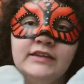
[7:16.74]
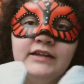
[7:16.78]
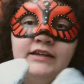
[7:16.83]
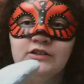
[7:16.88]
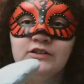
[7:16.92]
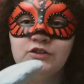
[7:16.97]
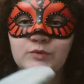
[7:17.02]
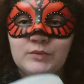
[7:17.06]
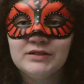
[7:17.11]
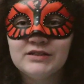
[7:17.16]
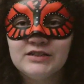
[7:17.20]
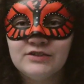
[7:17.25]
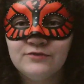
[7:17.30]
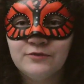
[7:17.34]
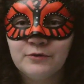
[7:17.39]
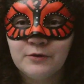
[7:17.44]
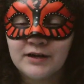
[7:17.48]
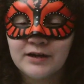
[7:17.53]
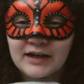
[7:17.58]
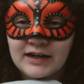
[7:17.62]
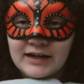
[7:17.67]
They are
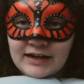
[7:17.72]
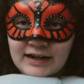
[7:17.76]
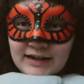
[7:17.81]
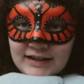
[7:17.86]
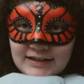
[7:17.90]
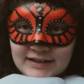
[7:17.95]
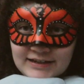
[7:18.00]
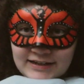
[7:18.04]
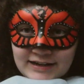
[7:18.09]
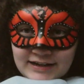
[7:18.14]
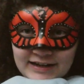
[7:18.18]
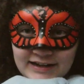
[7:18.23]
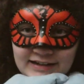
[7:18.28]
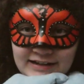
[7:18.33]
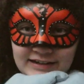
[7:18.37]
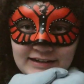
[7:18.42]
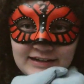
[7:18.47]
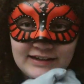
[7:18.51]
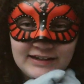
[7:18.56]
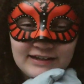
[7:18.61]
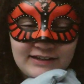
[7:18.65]

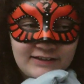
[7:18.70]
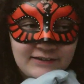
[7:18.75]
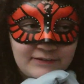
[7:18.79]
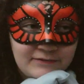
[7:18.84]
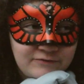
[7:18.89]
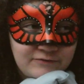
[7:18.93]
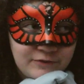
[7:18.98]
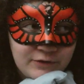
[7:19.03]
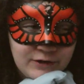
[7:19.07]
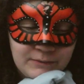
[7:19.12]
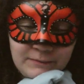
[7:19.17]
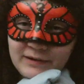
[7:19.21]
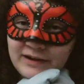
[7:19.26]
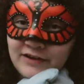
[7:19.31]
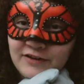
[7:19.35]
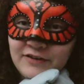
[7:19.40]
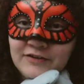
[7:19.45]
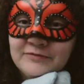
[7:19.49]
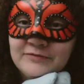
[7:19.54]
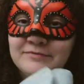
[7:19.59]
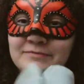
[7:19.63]
$24.99 for a
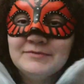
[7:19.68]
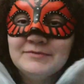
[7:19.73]
pair.